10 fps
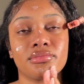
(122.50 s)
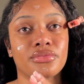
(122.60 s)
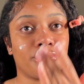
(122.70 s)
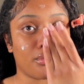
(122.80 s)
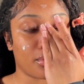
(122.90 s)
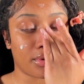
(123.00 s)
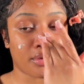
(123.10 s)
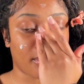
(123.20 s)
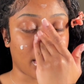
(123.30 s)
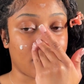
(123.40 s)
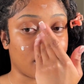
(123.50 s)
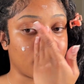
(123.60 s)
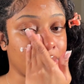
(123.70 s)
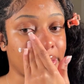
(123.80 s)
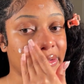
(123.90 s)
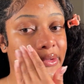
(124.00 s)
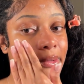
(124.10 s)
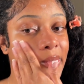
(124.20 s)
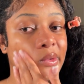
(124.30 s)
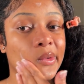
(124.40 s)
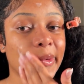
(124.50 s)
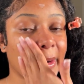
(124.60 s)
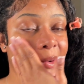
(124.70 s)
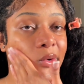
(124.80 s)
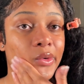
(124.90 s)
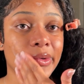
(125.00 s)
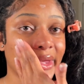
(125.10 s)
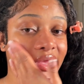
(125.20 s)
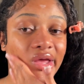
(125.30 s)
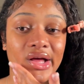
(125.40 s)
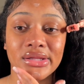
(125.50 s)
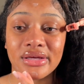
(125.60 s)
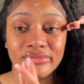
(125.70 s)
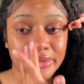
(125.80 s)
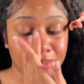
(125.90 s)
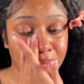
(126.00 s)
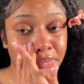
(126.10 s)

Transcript: for your makeup. Like her whole kit, I love it.